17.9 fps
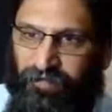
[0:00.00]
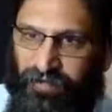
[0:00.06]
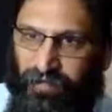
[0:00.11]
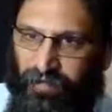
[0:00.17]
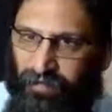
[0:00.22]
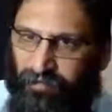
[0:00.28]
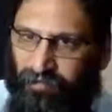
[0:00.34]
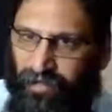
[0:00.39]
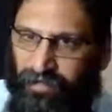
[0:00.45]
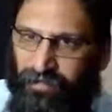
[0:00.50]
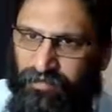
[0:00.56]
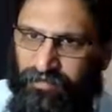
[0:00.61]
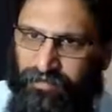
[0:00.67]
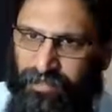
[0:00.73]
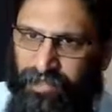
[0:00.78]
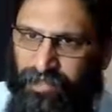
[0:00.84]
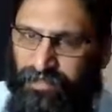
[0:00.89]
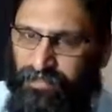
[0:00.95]
At the end of
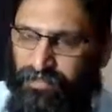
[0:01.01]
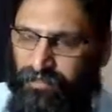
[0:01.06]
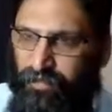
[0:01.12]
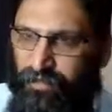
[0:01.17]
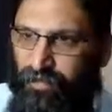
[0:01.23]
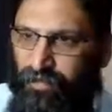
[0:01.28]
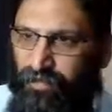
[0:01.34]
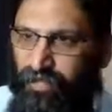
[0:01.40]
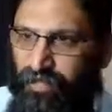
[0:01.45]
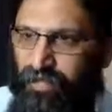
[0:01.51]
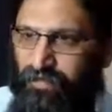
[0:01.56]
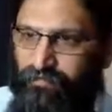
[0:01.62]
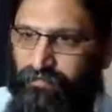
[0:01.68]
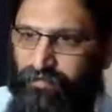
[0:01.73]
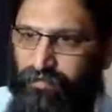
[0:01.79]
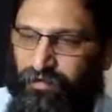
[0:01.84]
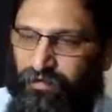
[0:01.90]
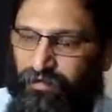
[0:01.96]
today's talk, I'll have
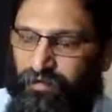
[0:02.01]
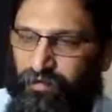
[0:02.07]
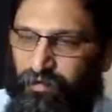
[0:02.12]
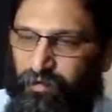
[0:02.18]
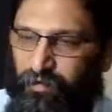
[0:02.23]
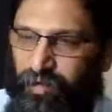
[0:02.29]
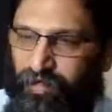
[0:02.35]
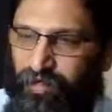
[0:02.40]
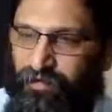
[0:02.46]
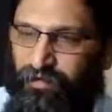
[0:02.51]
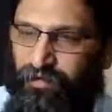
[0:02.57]
a quick